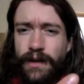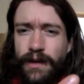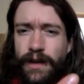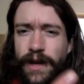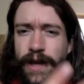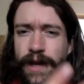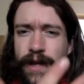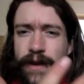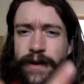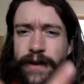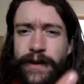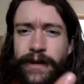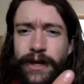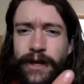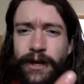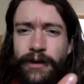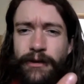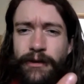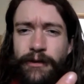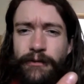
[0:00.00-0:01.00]
And it
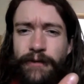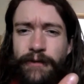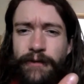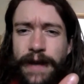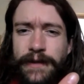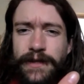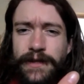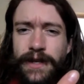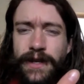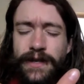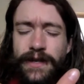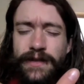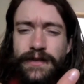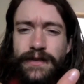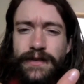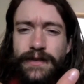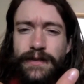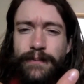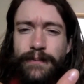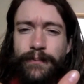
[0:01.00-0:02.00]
can affect
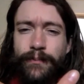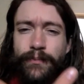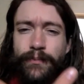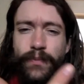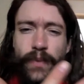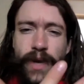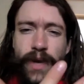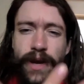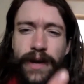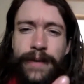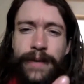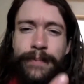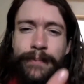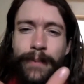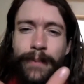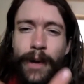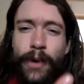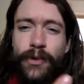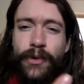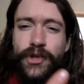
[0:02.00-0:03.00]
us
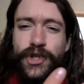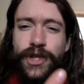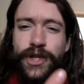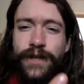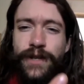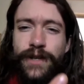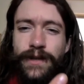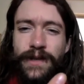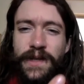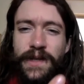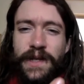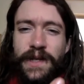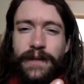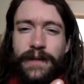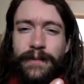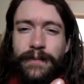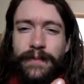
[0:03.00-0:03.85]
emotionally.